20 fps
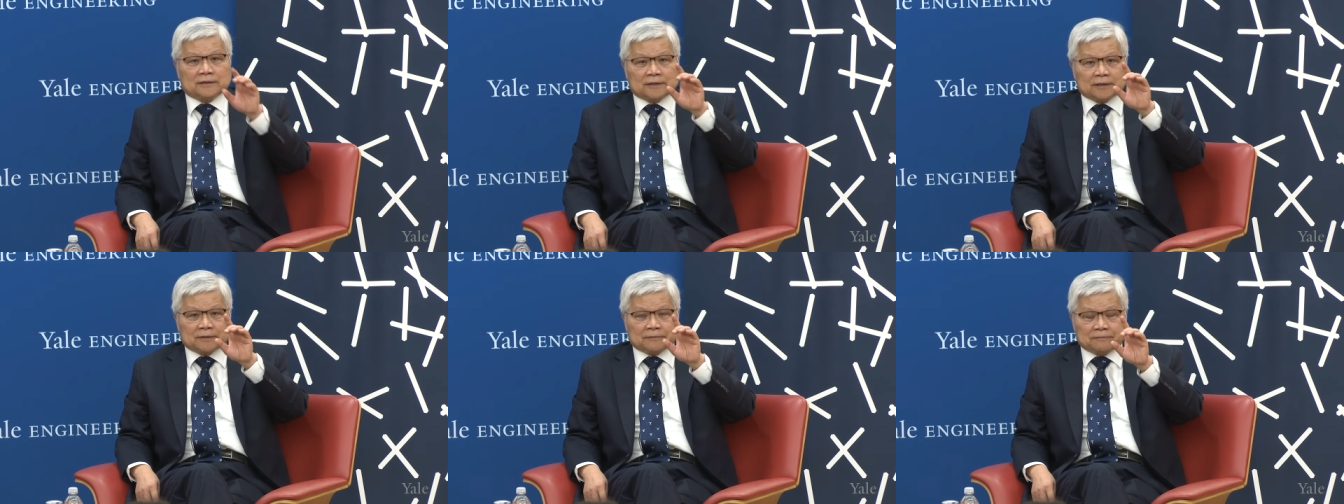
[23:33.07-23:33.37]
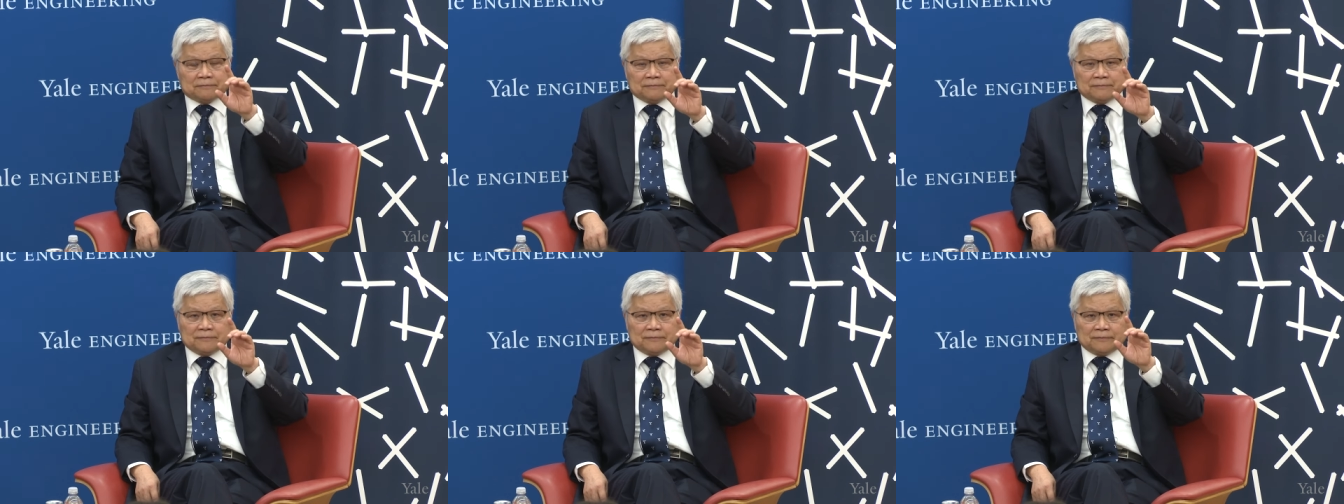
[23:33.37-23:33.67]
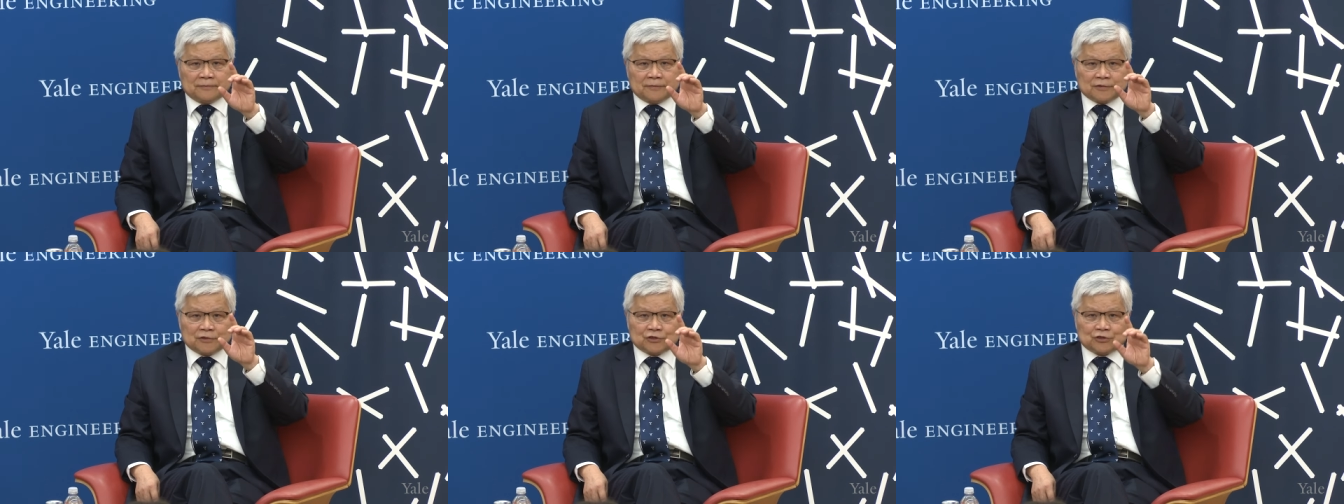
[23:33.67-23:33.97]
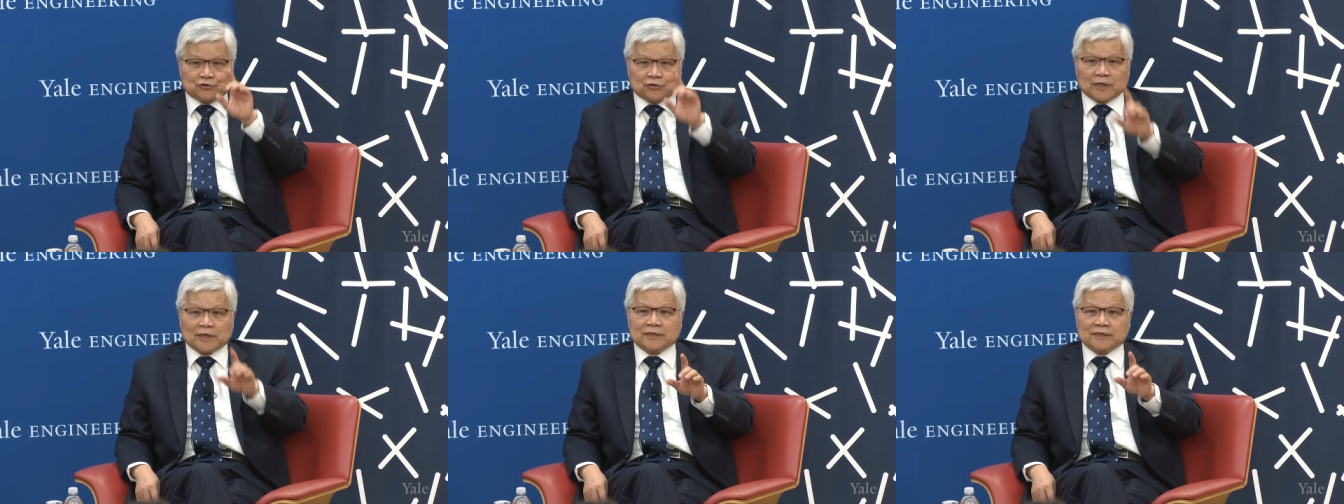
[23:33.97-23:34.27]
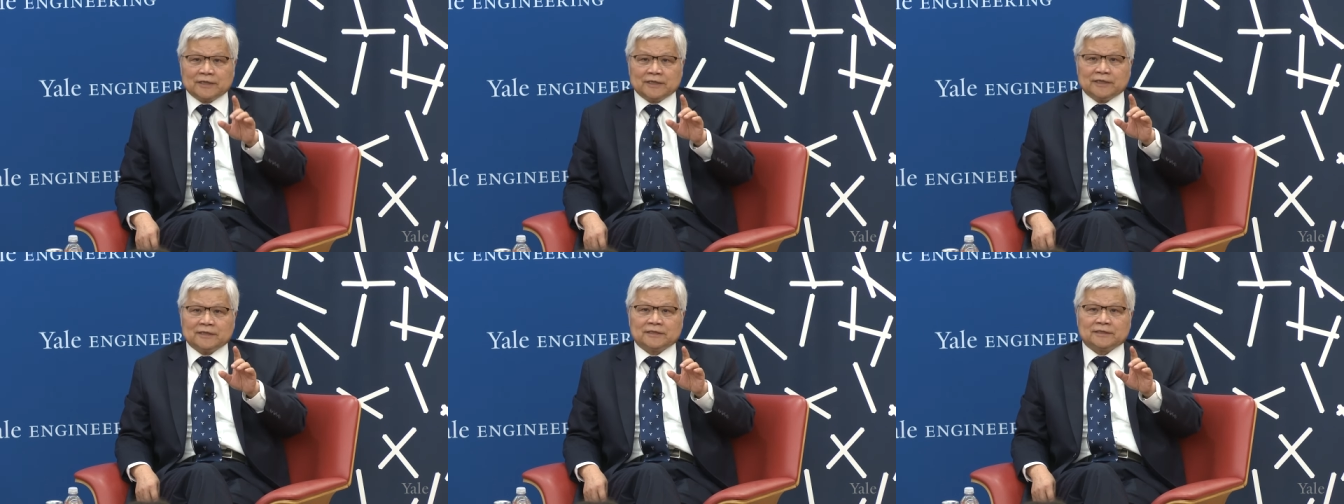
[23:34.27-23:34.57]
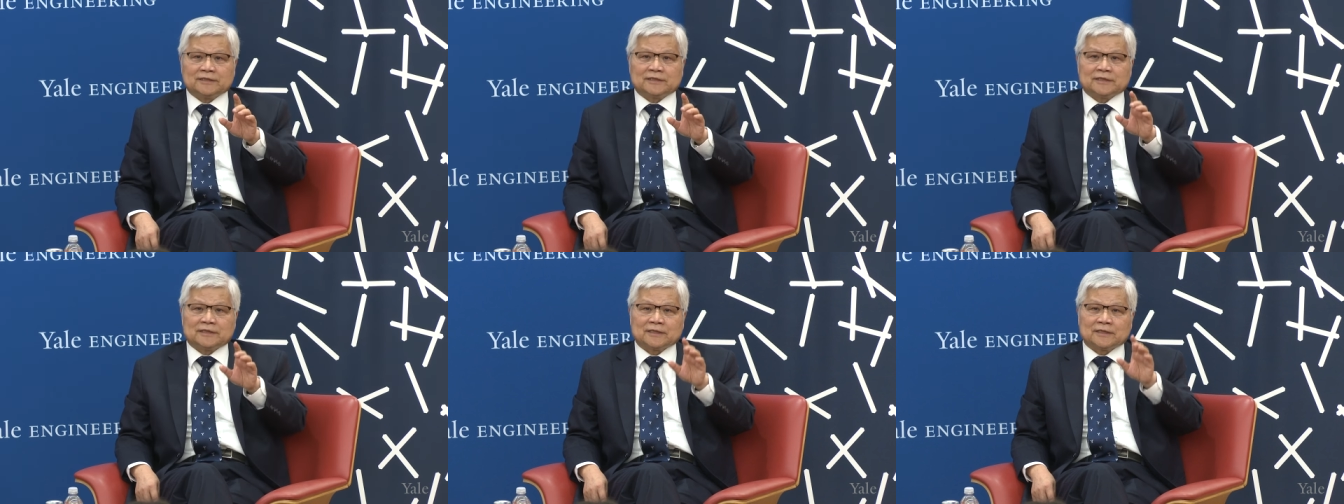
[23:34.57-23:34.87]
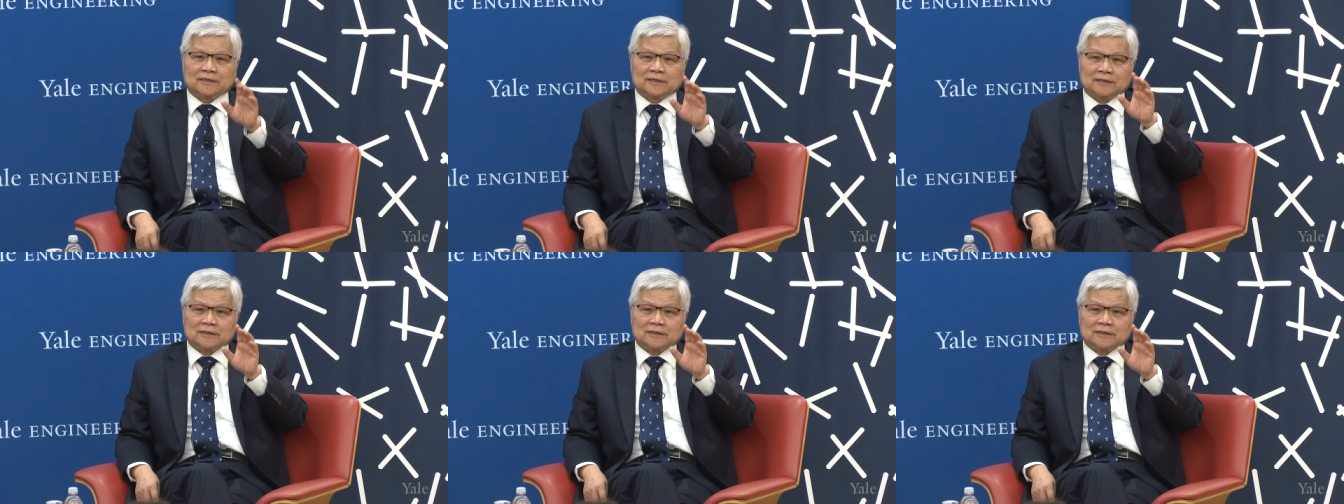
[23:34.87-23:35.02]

The strongest